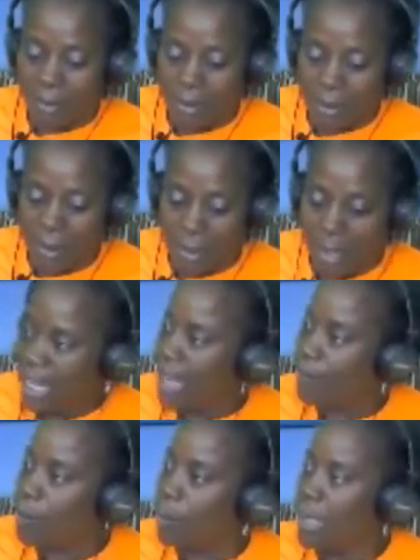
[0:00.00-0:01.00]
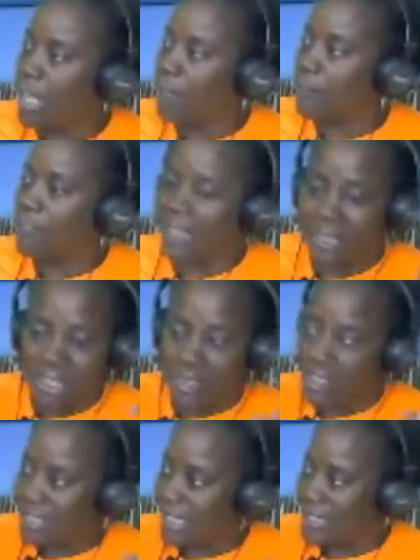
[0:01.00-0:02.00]
God have a way of getting
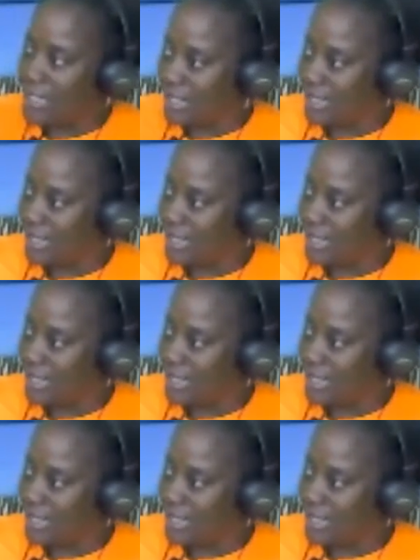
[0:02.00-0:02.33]
your attention.